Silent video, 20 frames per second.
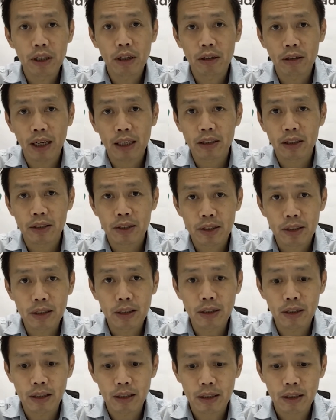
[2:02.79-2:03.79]
connected
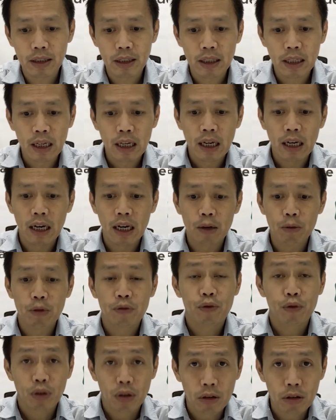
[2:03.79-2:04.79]
city,
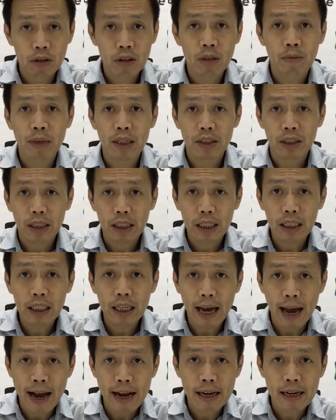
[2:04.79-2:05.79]
with tourism as a key
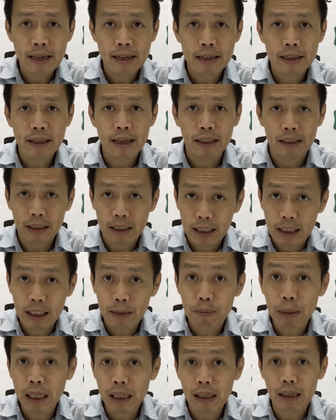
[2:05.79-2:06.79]
anchor and a key
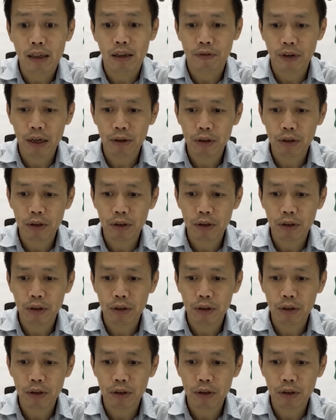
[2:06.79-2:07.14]
pillar of our